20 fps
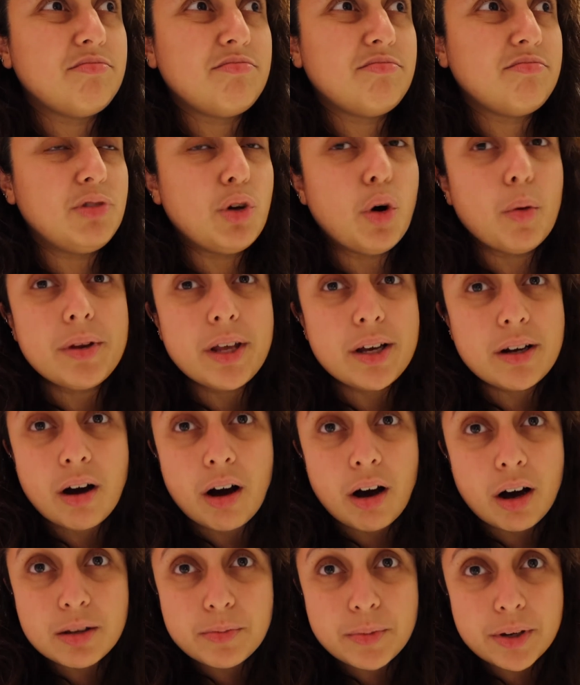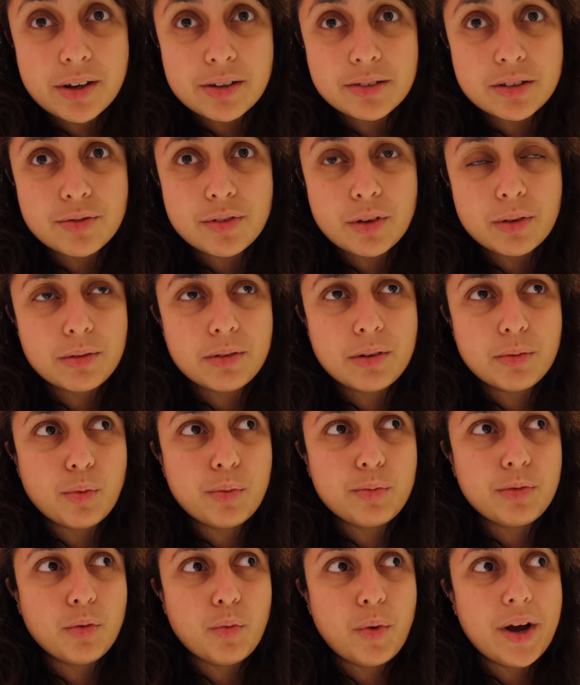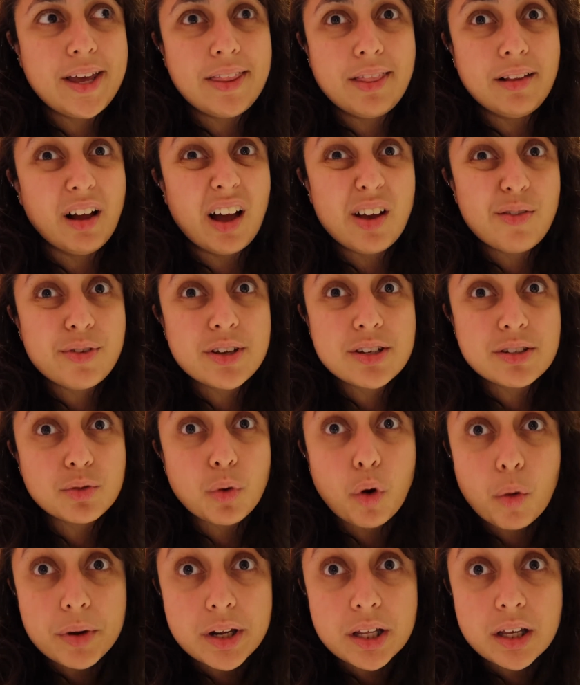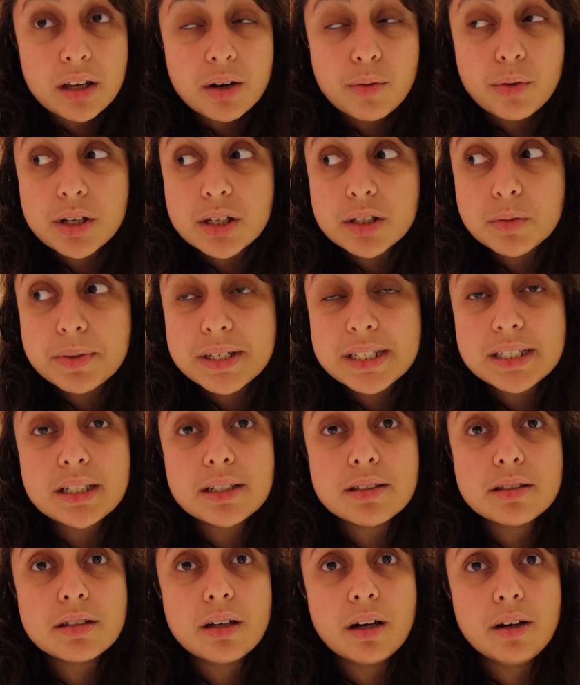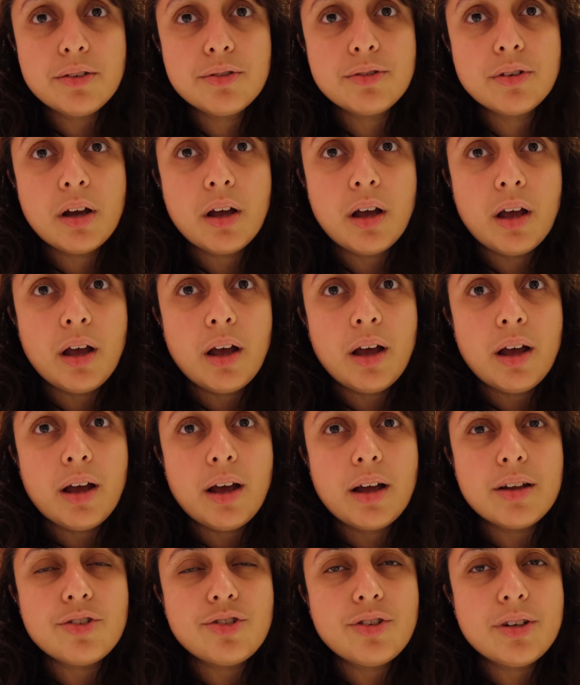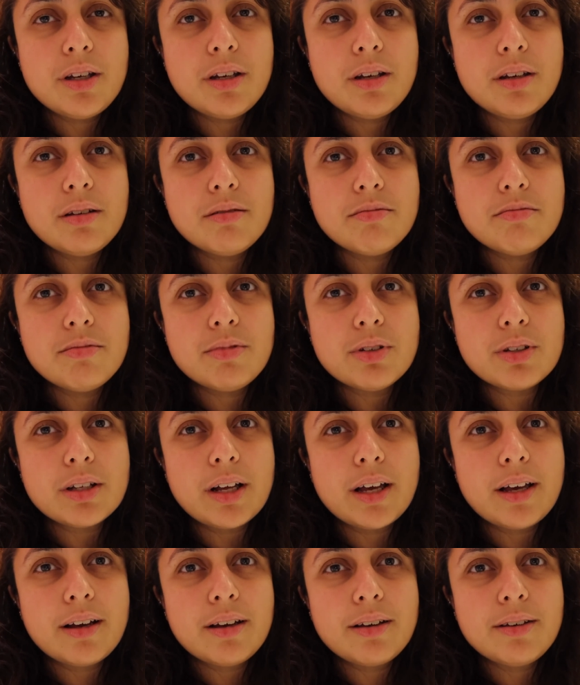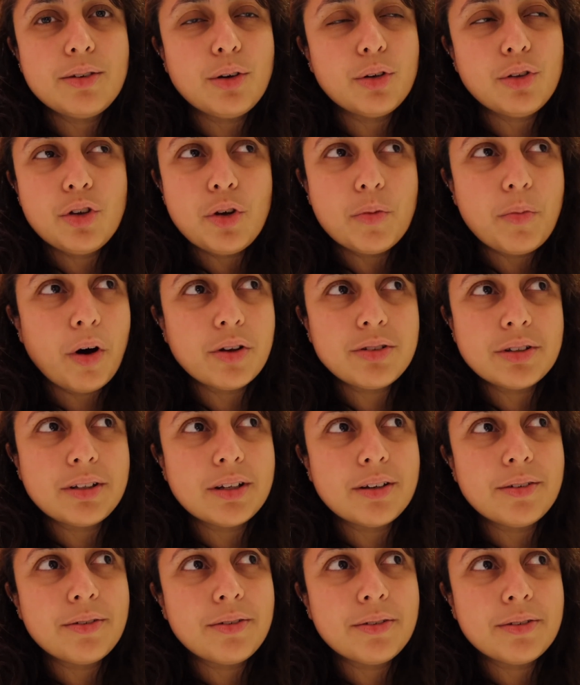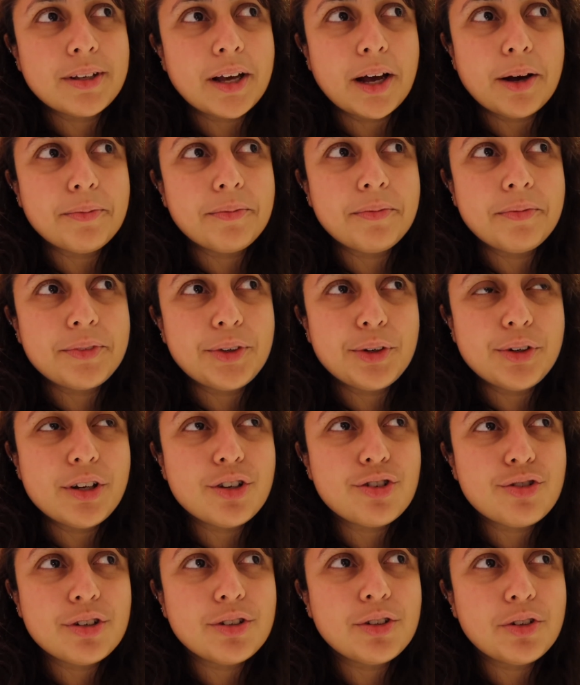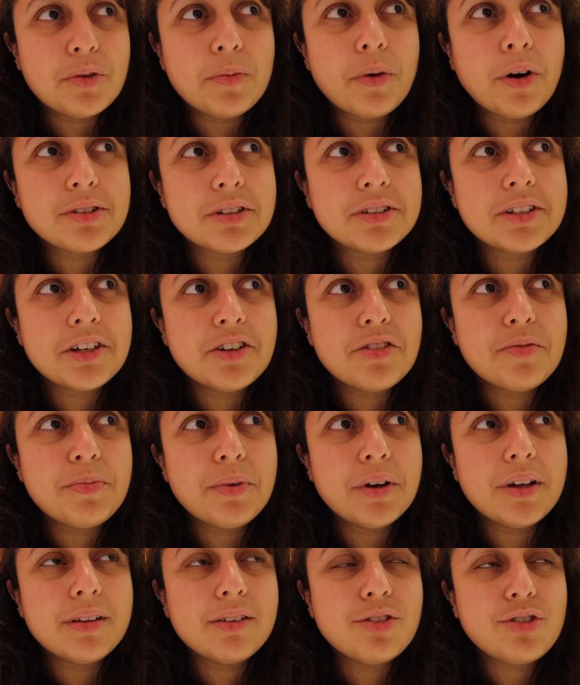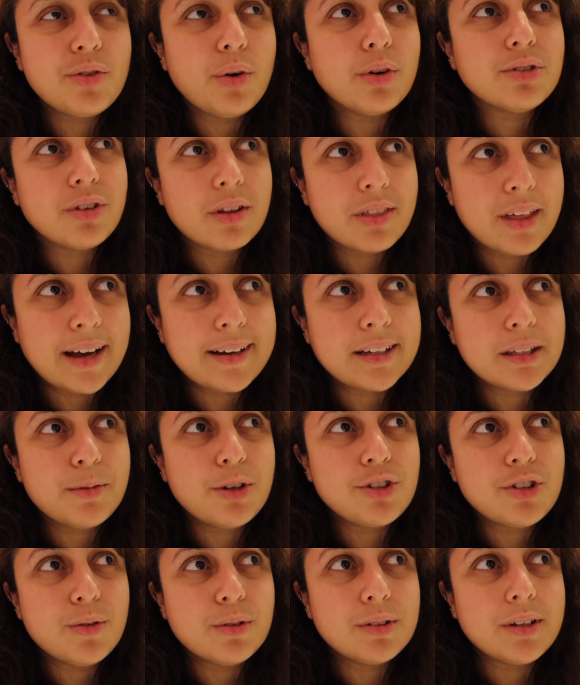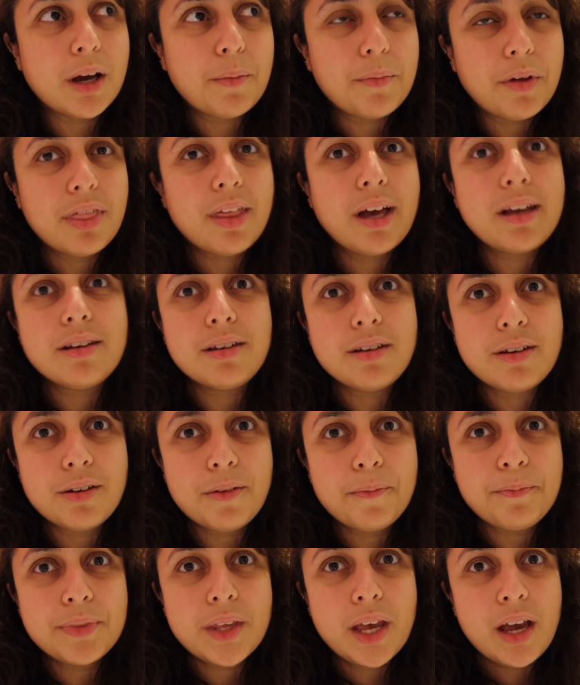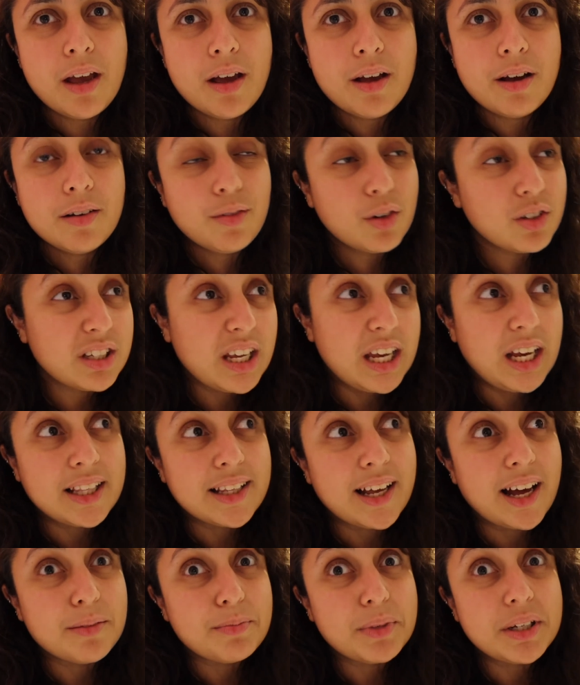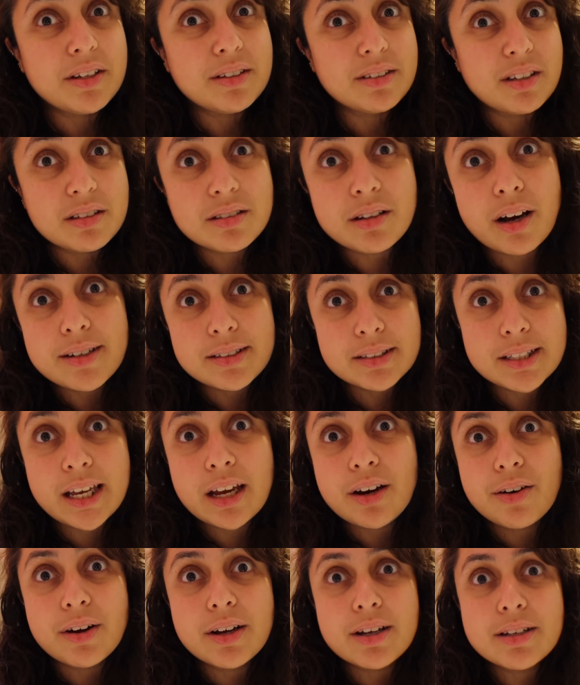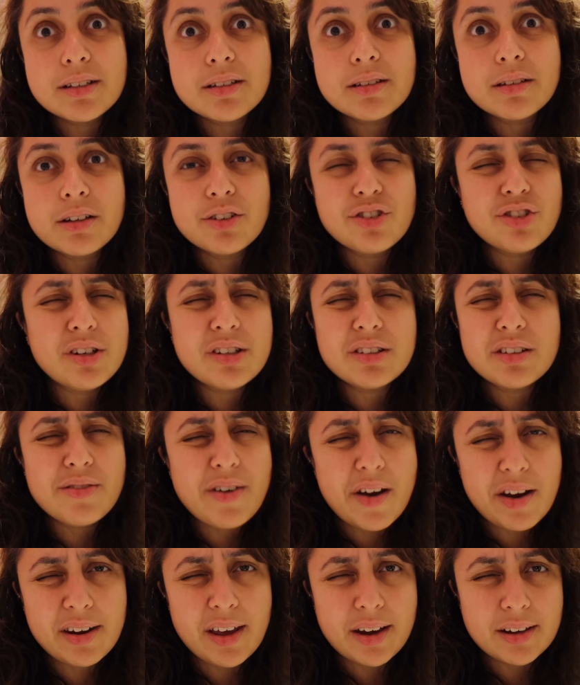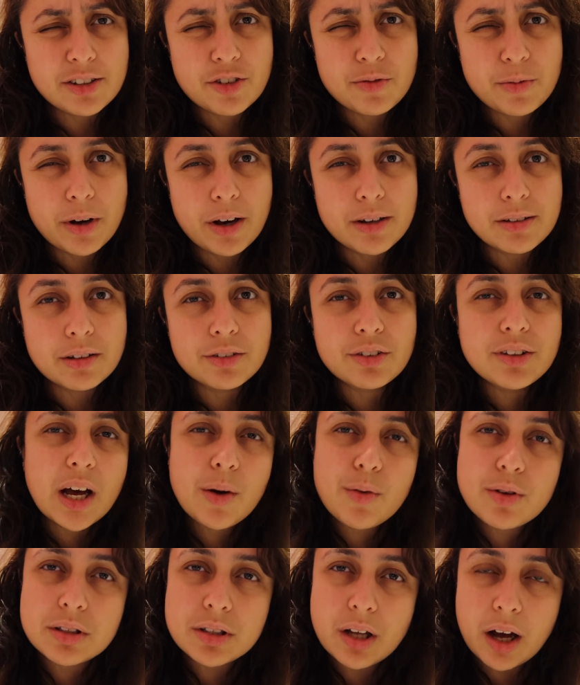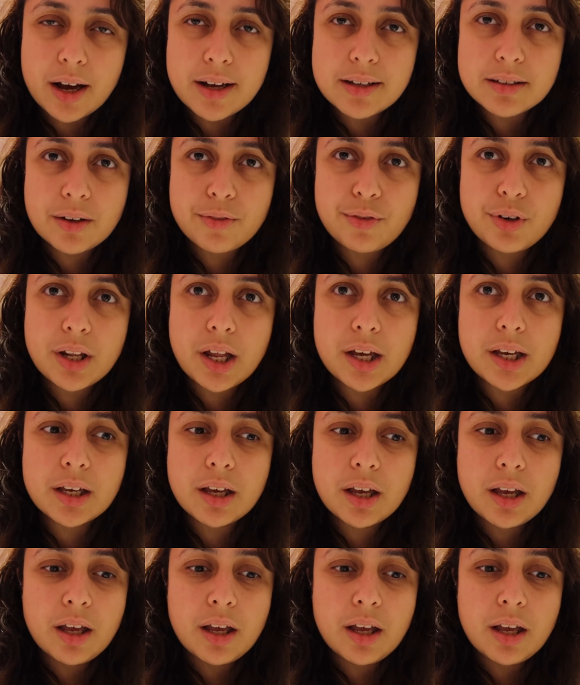normally can't because of the way life is normally when it's busy and stuff. And she was like, you're too positive, Sam. You're literally too positive. But she also thanked me. She was like, but thank you for saying that, because it's nice to hear it, because she's a very negative person. So that was nice. I feel like